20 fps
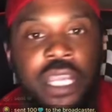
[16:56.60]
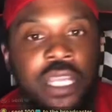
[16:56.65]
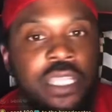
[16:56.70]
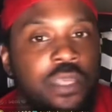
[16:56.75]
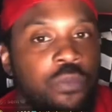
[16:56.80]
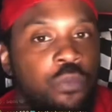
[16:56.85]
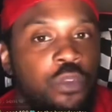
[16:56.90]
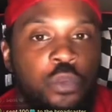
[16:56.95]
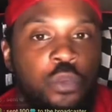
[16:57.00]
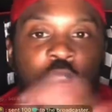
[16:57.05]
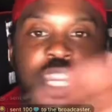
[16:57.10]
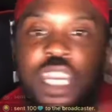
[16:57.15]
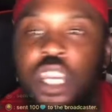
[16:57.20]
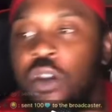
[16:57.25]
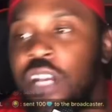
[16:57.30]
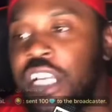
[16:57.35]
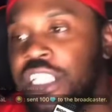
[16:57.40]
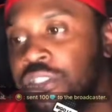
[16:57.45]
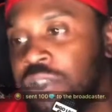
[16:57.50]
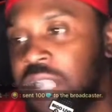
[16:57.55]
We know
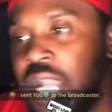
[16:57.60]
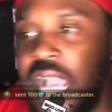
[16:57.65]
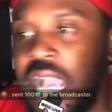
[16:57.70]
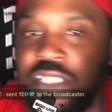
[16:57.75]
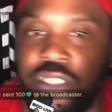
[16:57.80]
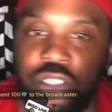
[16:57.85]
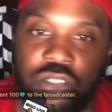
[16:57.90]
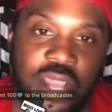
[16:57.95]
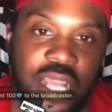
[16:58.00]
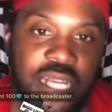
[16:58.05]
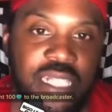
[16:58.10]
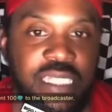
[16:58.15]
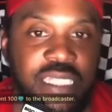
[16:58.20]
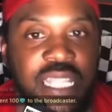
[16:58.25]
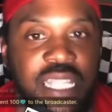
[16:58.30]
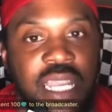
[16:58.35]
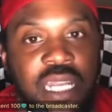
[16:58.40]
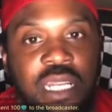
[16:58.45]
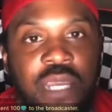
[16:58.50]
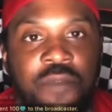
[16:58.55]
that you guys are trying to
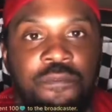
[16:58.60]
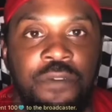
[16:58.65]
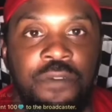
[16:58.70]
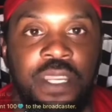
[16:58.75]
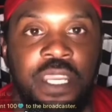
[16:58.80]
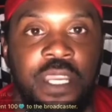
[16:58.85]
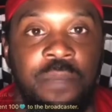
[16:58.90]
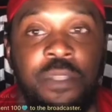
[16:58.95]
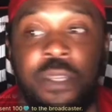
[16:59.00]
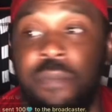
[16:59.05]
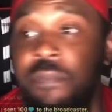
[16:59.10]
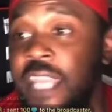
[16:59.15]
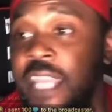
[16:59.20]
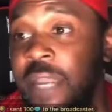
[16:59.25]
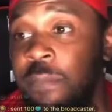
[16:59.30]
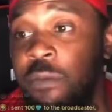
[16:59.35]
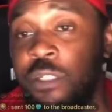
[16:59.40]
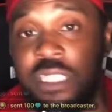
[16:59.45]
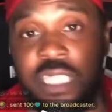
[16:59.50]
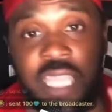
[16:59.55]
stand up for him. Them
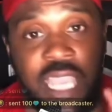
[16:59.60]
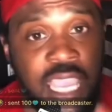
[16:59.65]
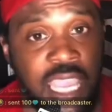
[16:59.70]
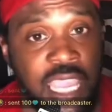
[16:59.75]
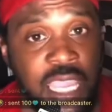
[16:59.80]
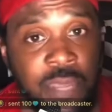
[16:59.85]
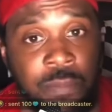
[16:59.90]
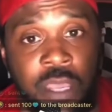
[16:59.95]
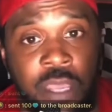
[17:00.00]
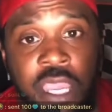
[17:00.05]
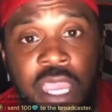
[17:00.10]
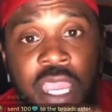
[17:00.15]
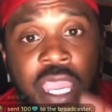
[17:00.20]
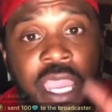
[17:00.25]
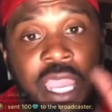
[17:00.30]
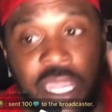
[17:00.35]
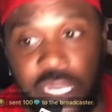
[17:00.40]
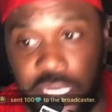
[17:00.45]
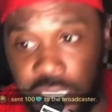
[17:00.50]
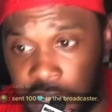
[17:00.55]
neighbors came
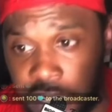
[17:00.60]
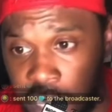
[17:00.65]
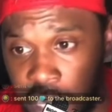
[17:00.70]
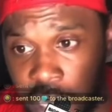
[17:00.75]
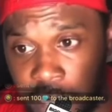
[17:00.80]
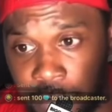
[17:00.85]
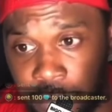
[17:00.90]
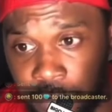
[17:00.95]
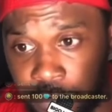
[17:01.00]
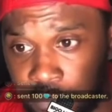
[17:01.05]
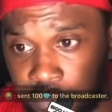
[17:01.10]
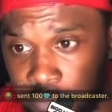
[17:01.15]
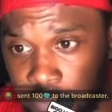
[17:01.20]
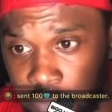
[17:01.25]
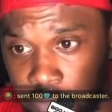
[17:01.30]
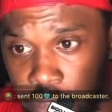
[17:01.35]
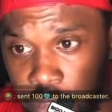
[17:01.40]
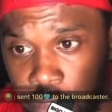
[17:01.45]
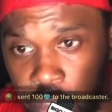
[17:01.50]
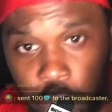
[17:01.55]
and, um,
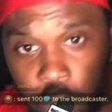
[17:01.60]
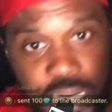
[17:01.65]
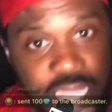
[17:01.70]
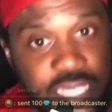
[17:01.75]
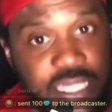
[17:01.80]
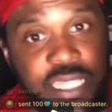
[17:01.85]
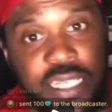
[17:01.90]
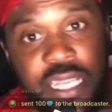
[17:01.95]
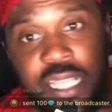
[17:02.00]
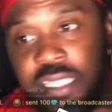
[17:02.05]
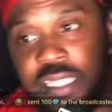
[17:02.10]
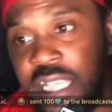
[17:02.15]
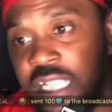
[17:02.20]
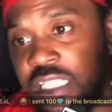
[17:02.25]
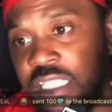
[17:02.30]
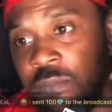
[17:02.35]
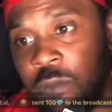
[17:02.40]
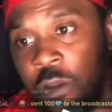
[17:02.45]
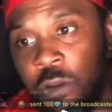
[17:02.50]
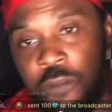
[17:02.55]
you know, they did their
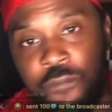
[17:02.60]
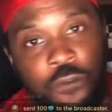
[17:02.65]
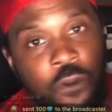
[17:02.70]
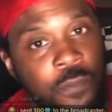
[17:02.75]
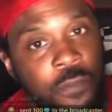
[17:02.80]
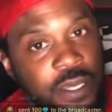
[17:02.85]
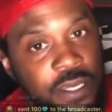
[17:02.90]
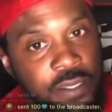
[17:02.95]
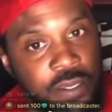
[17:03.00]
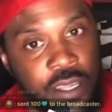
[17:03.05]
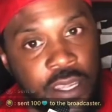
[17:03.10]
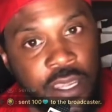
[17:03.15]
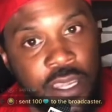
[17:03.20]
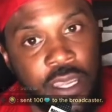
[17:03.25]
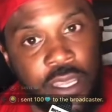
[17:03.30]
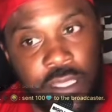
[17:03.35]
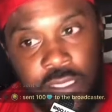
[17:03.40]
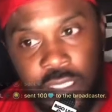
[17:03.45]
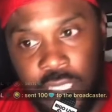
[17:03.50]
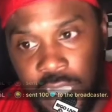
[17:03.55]
testimony for me,
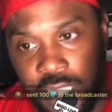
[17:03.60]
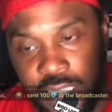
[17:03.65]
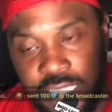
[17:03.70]
to, uh,